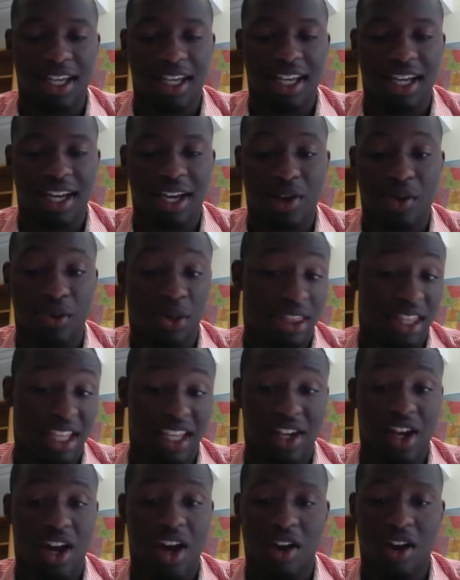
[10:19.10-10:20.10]

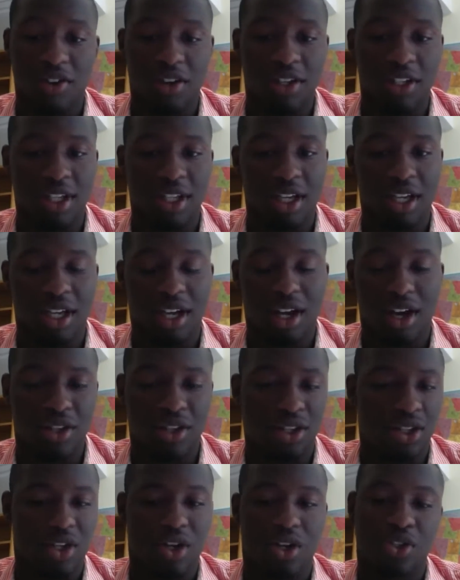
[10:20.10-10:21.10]
within Harvard
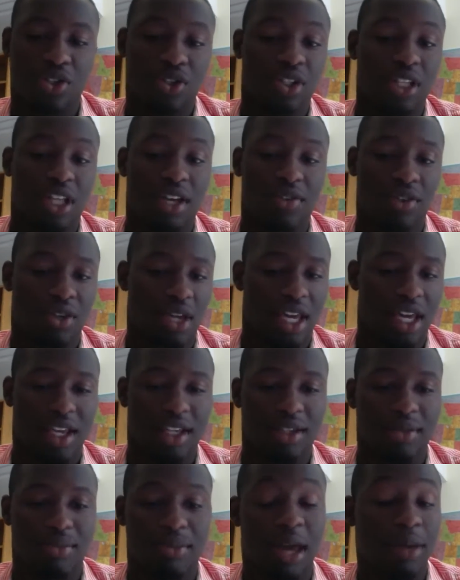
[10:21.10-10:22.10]
on a cultural level,
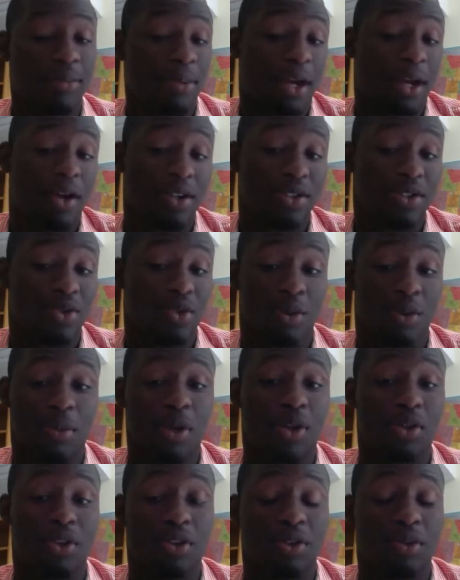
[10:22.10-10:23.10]
and my parents were
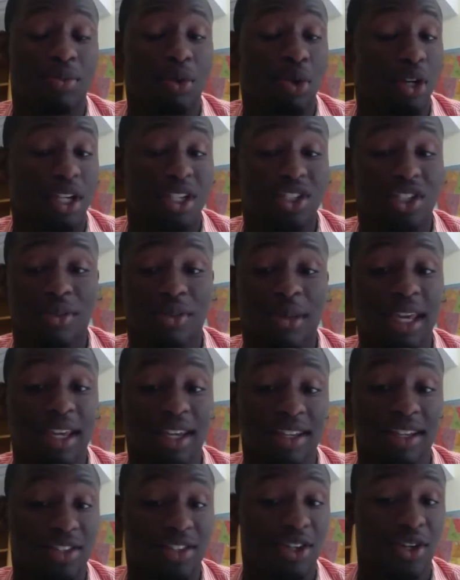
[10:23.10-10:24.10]
both born in
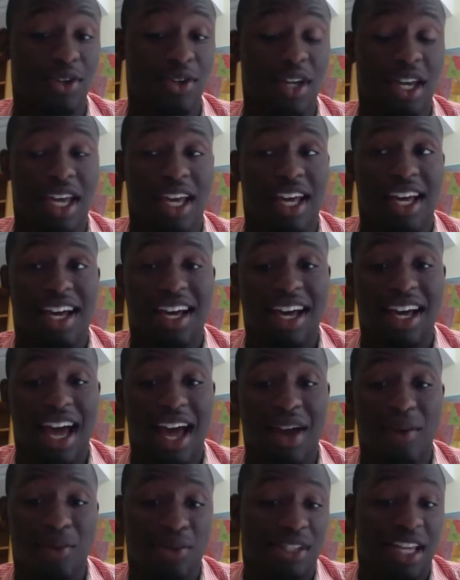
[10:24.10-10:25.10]
Jamaica, so
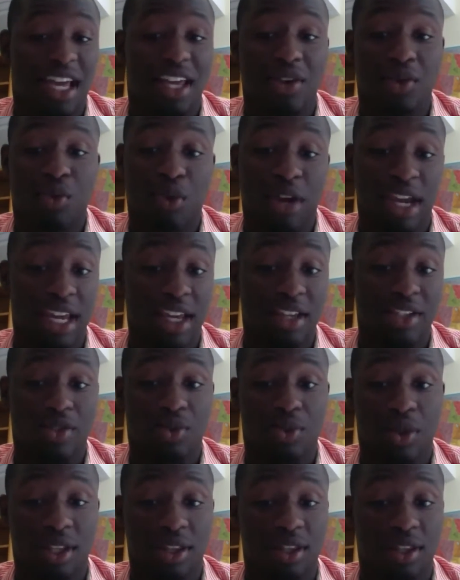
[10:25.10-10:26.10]
I was kind of
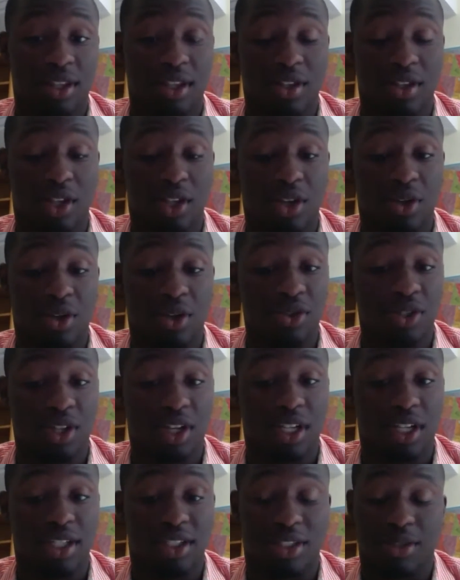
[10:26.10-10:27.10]
raised with
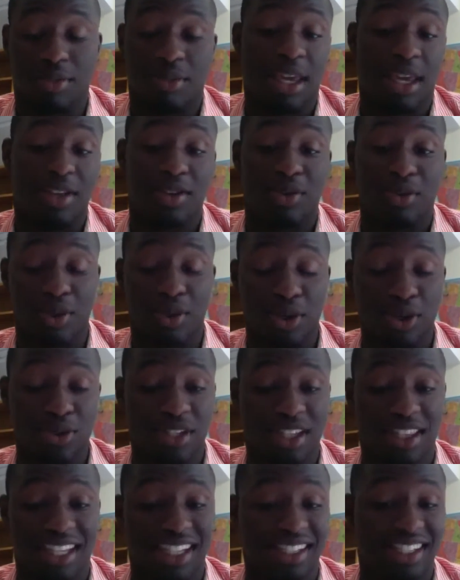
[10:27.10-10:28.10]
Jamaican roots
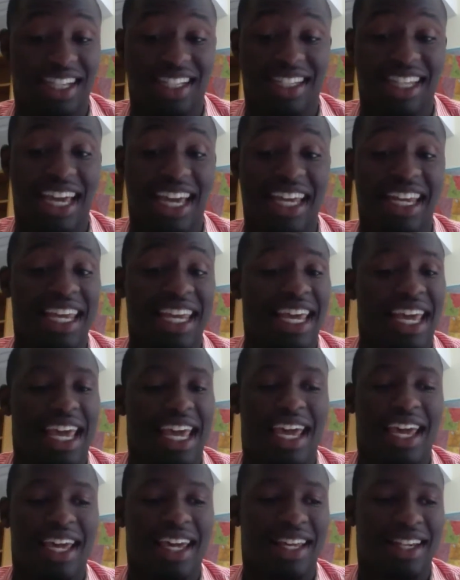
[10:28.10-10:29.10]
and things like that,
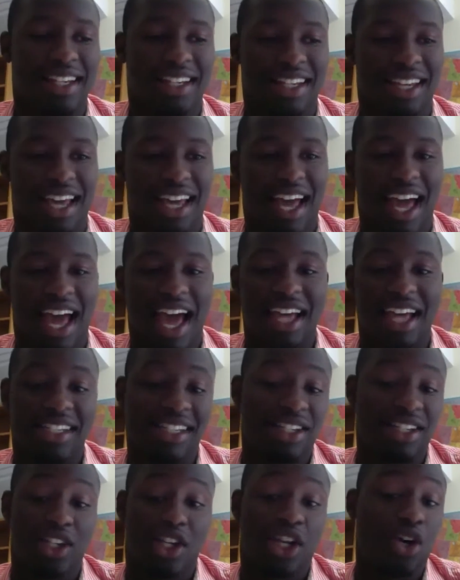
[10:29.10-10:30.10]
and I
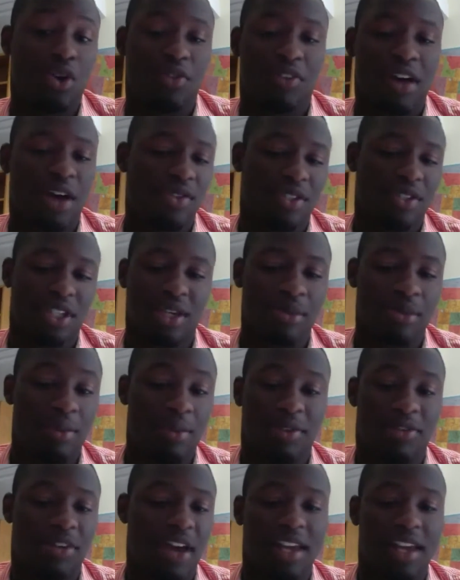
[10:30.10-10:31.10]
didn't know if I was going to be
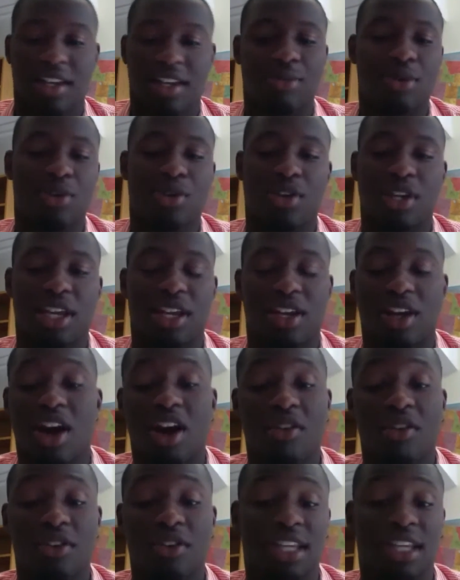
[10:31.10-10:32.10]
able to find a community at
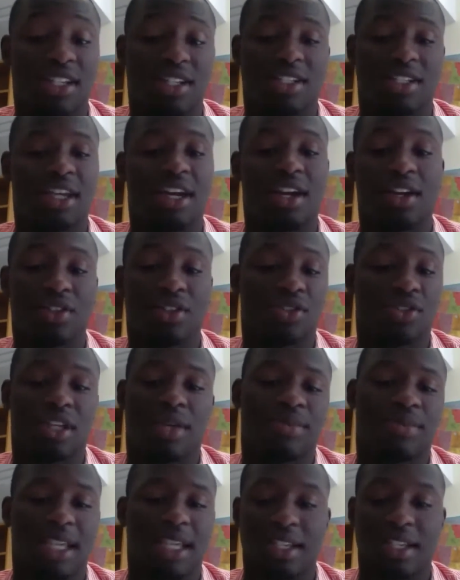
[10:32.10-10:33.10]
Harvard that shared those
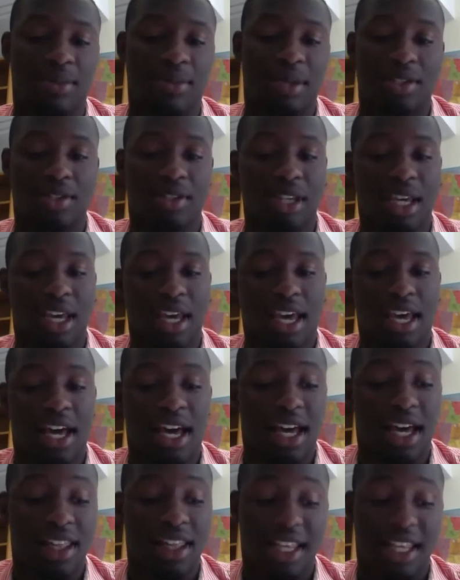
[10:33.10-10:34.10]
same sentiments
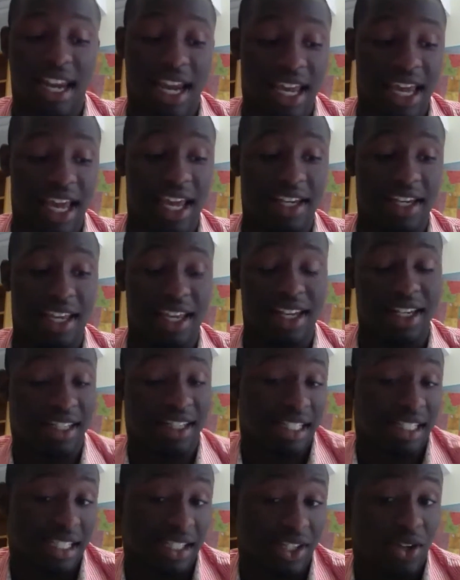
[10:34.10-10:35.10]
that I had,
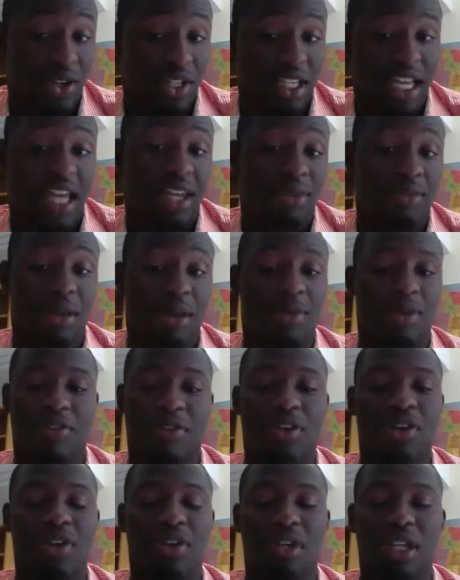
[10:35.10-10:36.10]
and it kind of made me
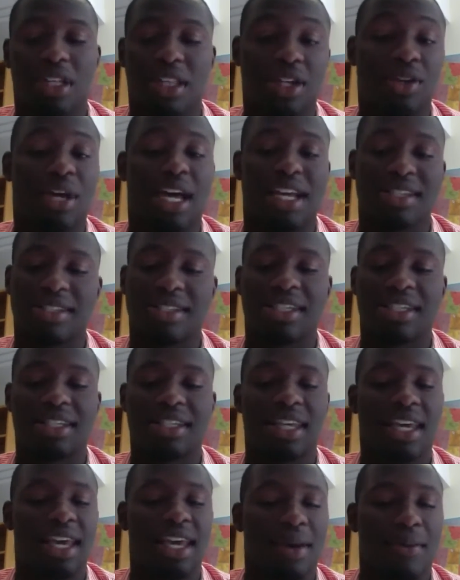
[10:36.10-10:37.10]
feel a little hesitant.
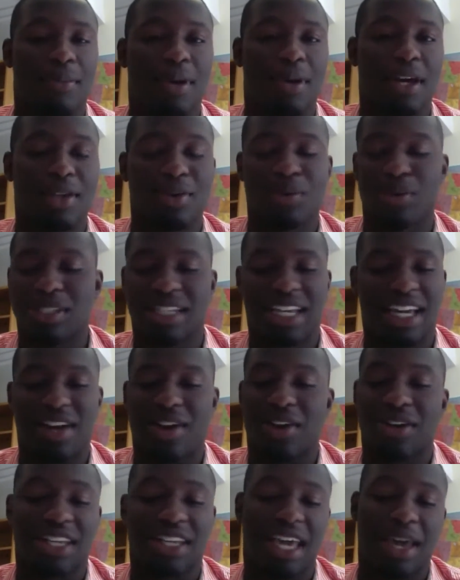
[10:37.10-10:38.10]
But once I got
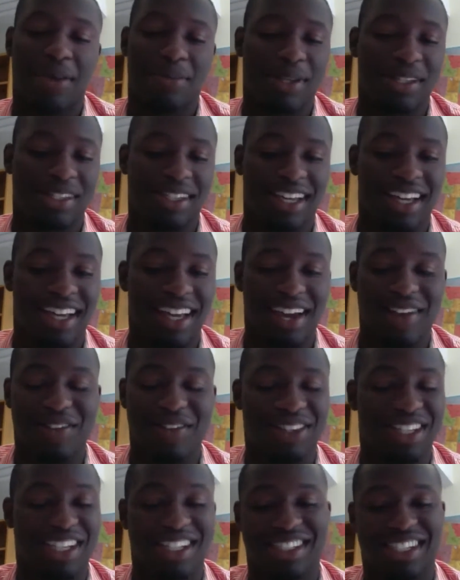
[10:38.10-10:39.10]
on campus,
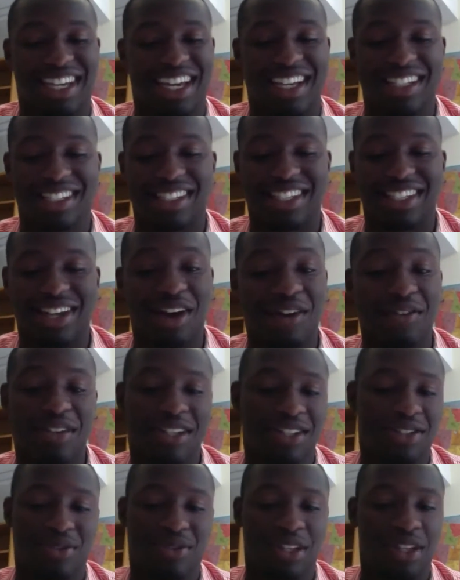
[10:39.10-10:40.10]
everything changed, and Harvard
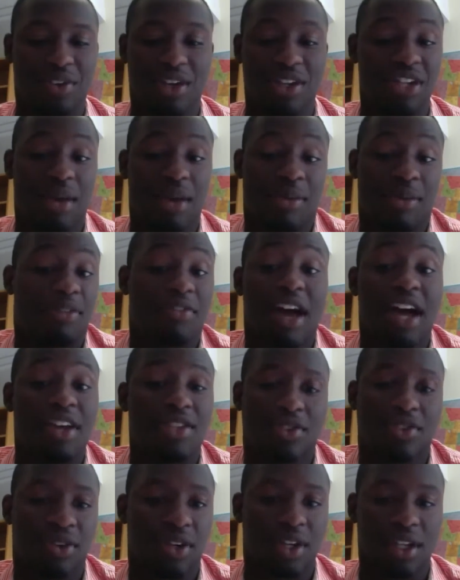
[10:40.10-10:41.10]
does a really great job of
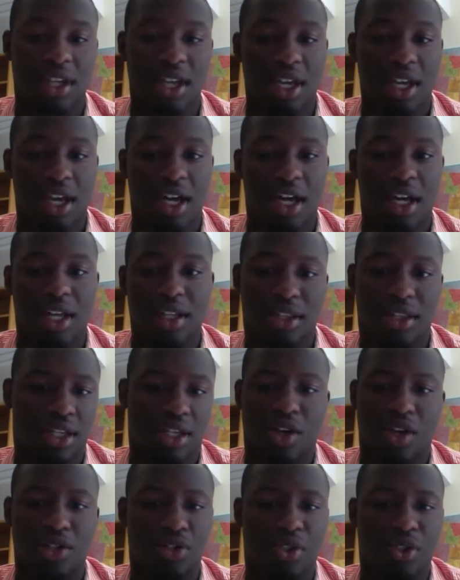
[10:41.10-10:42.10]
fostering the
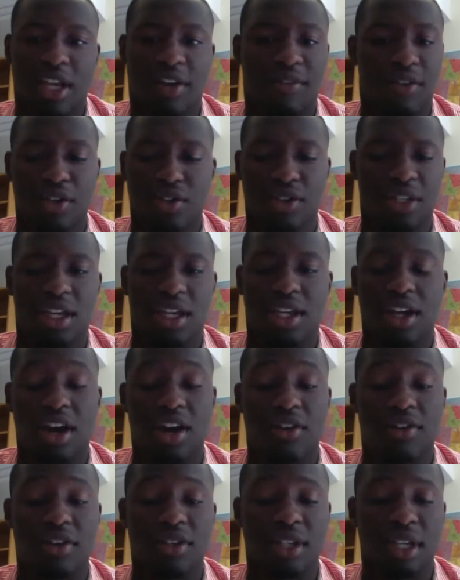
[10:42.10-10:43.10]
cultural diversity at
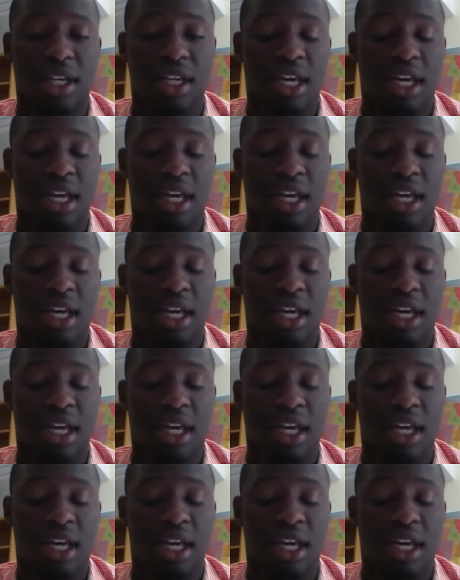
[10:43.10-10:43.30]
Harvard.